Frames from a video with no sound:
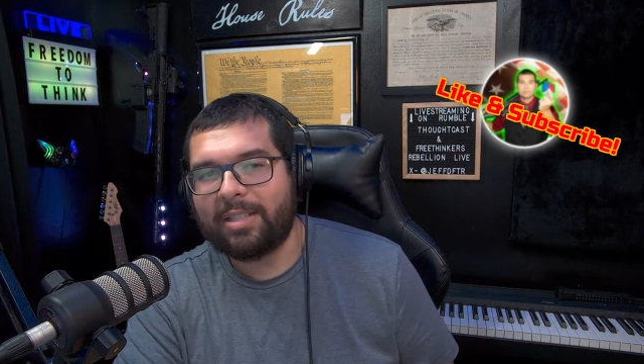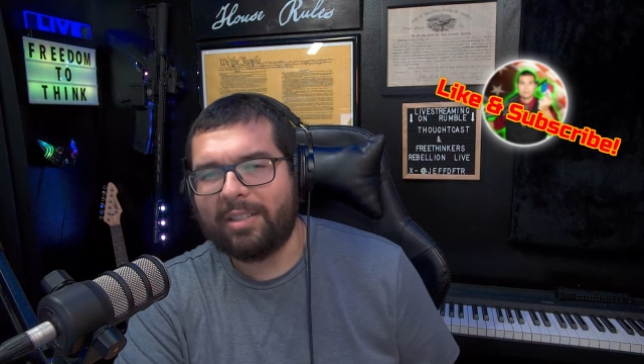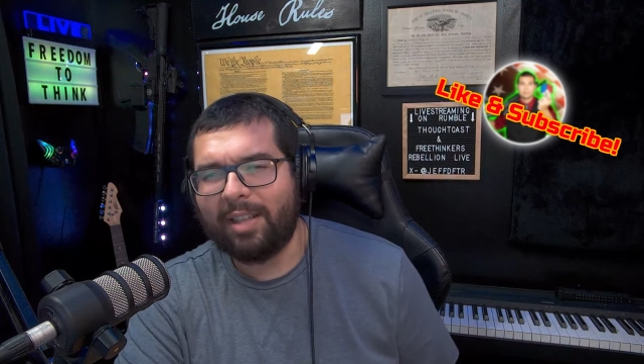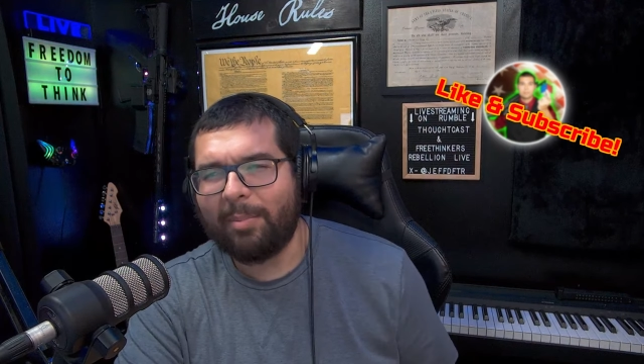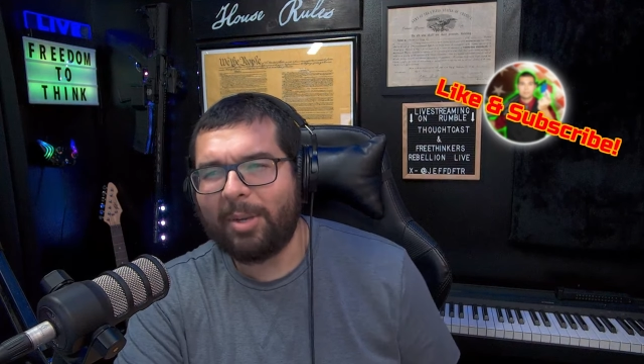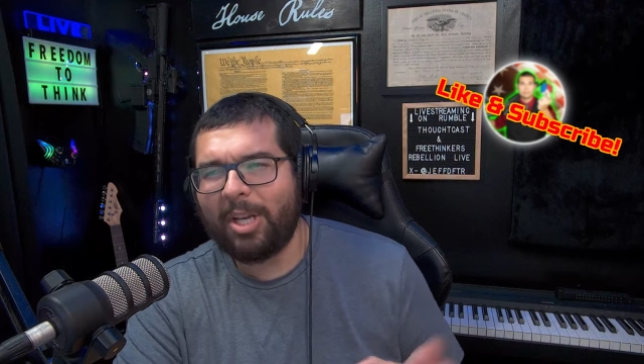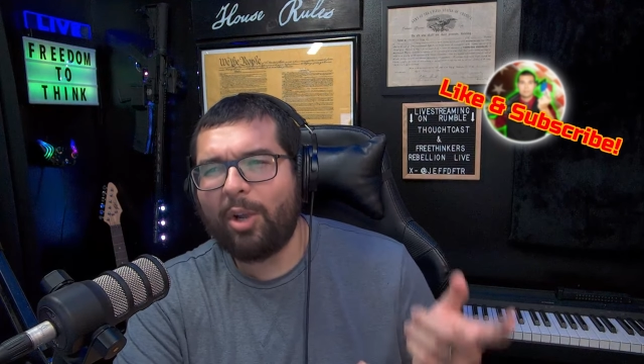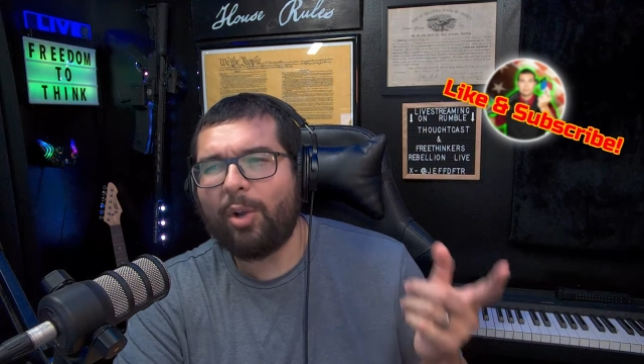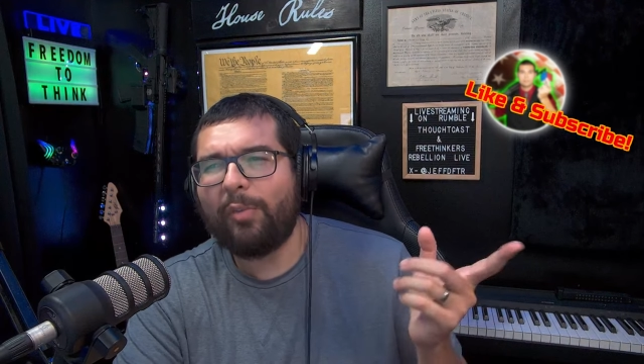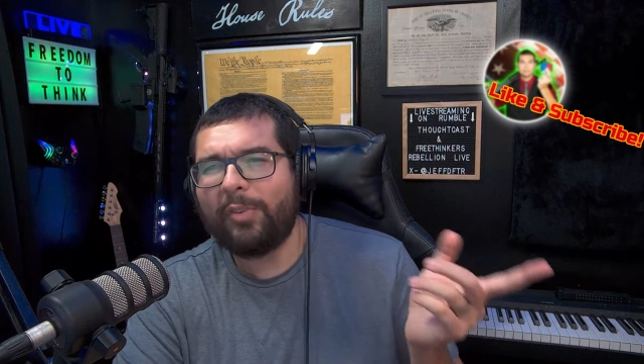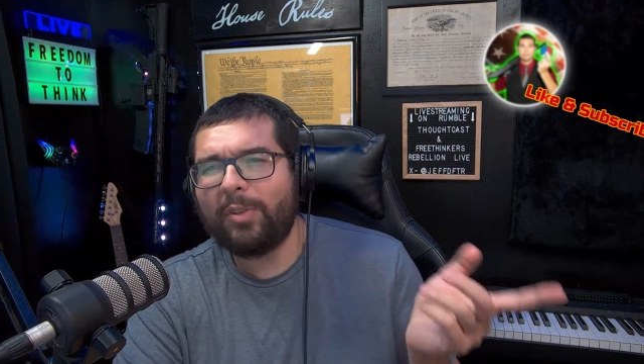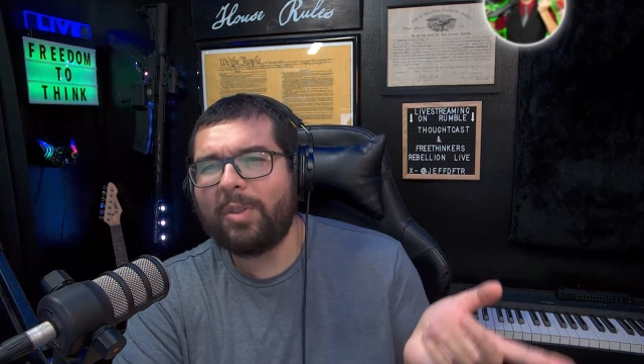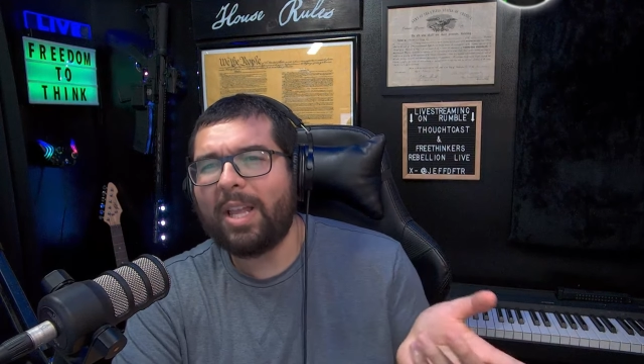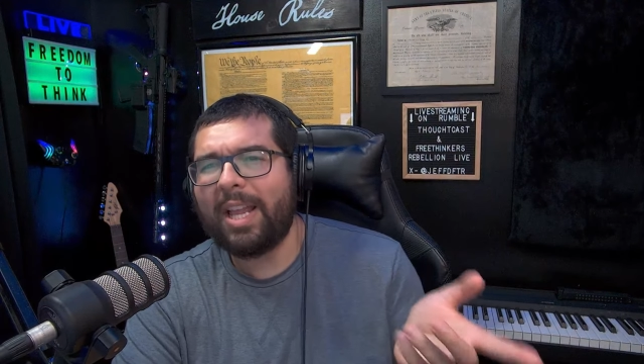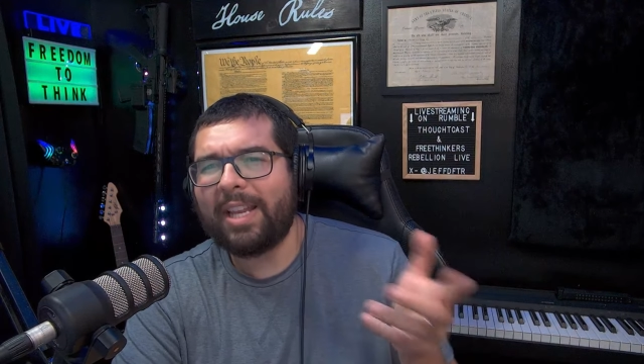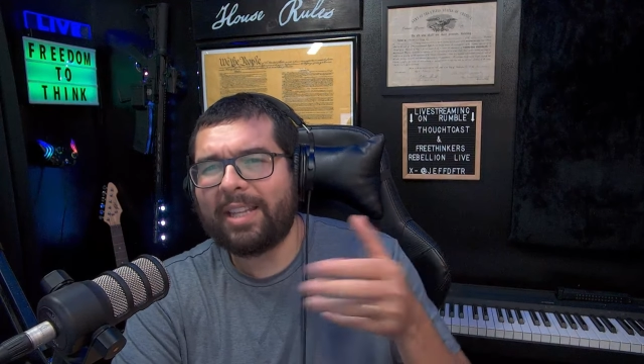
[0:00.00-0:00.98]
And let me know if
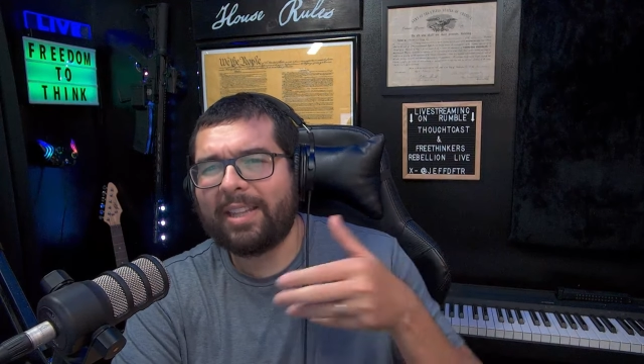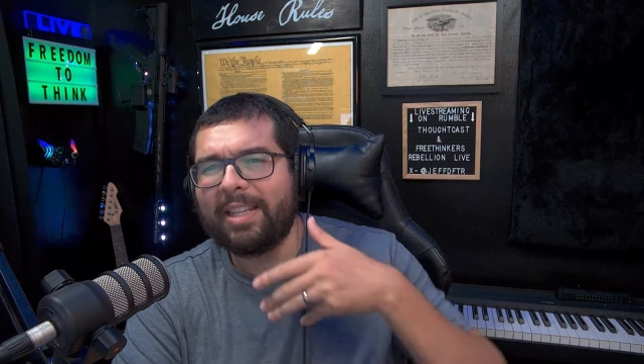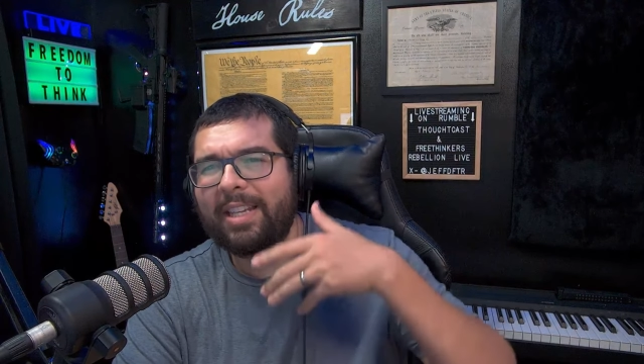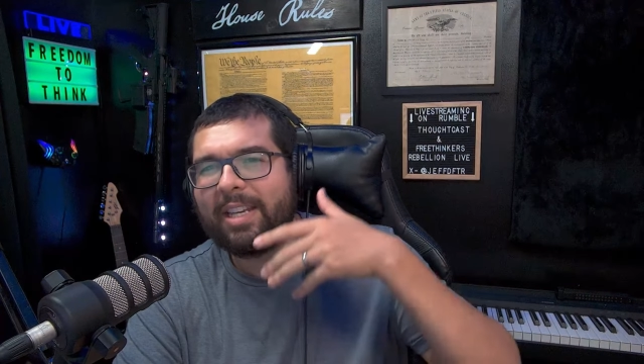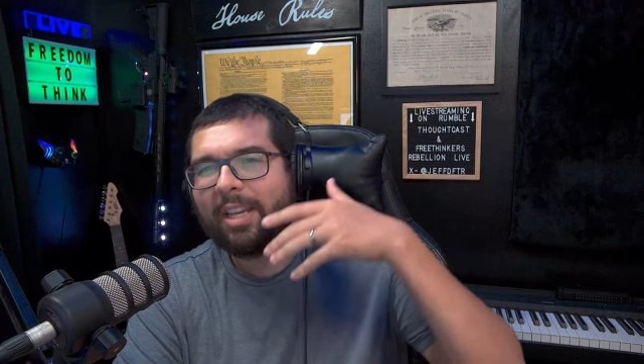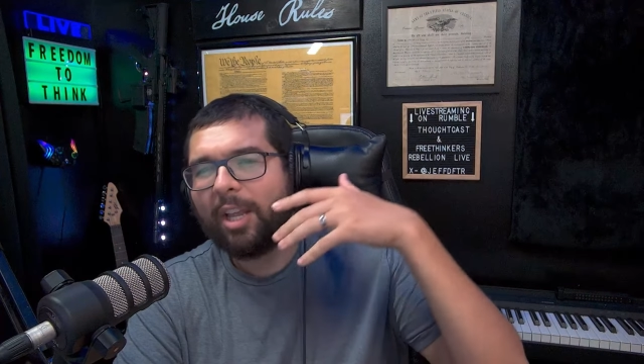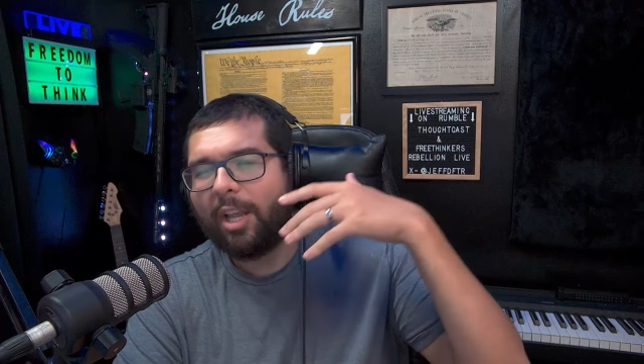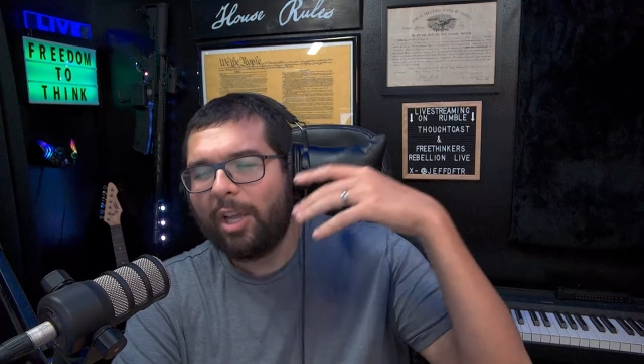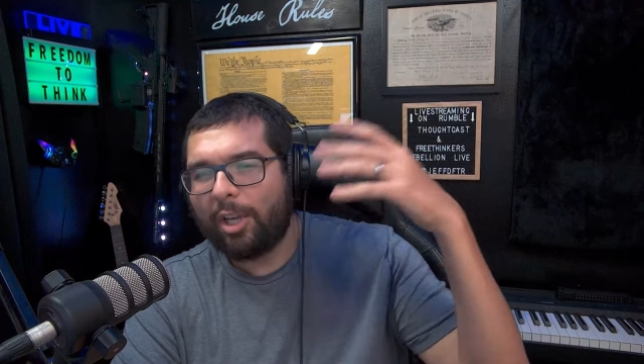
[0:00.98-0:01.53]
you like the